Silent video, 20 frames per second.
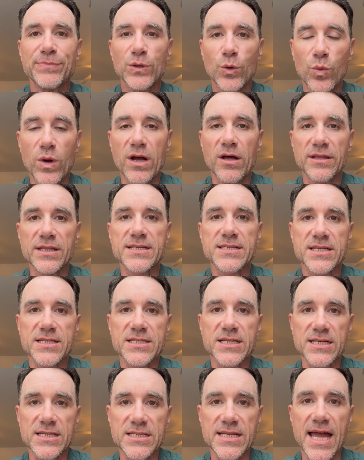well, this is
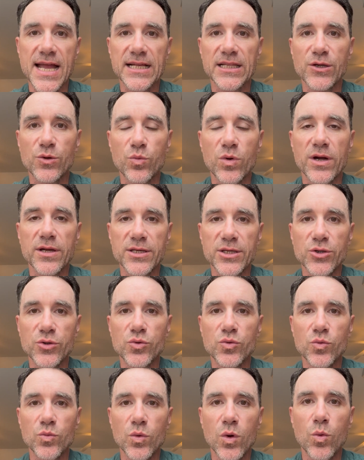exactly what
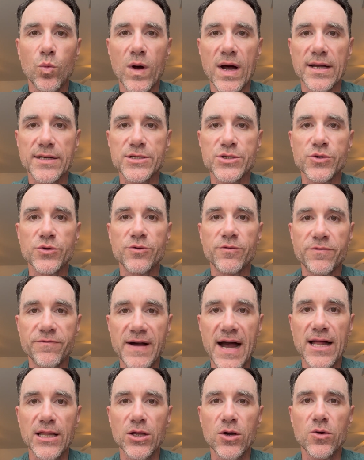you will want to
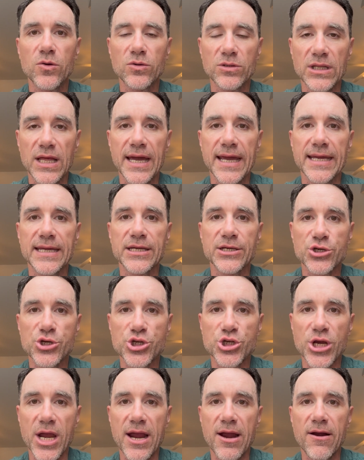follow, like,
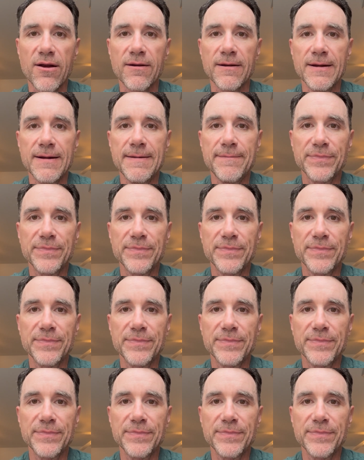share,